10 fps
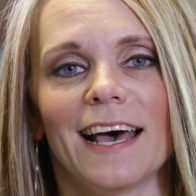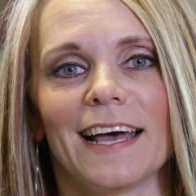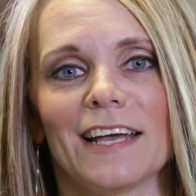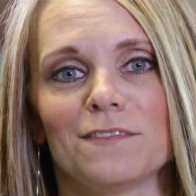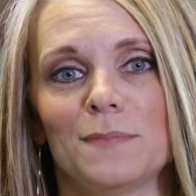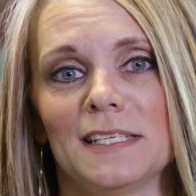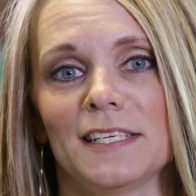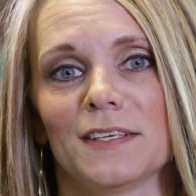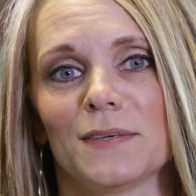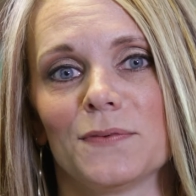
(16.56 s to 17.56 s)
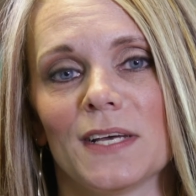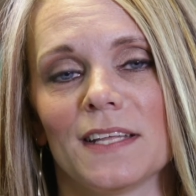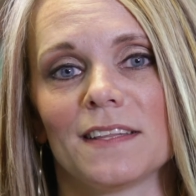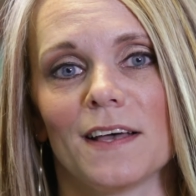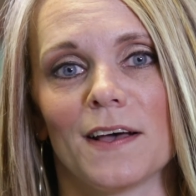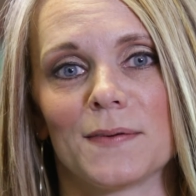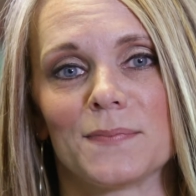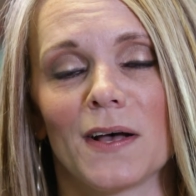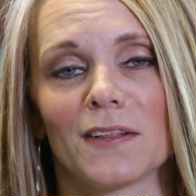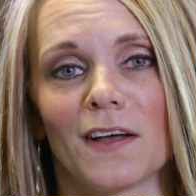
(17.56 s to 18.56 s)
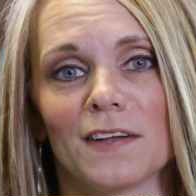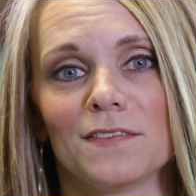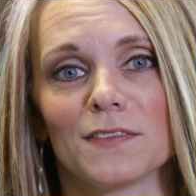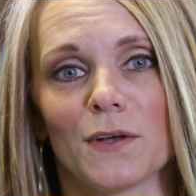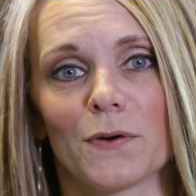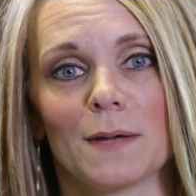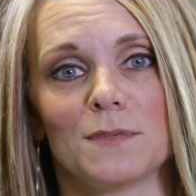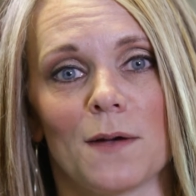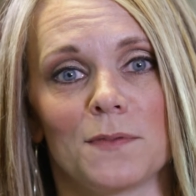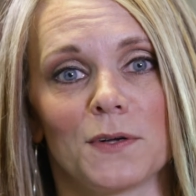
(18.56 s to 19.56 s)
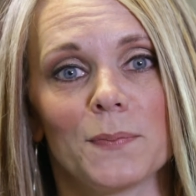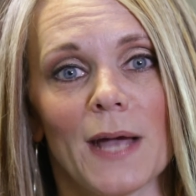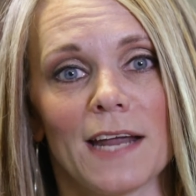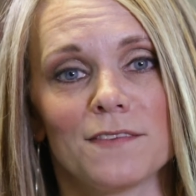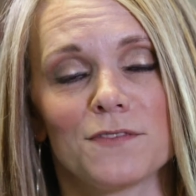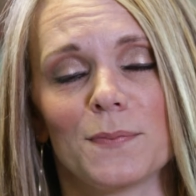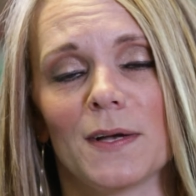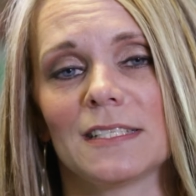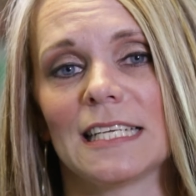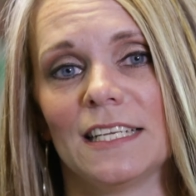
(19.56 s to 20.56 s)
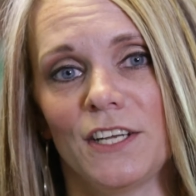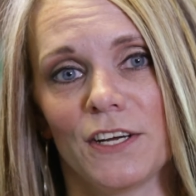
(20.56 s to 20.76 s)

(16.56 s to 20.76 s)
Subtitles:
I have been dealing with a lot of lower abdominal pain for about 10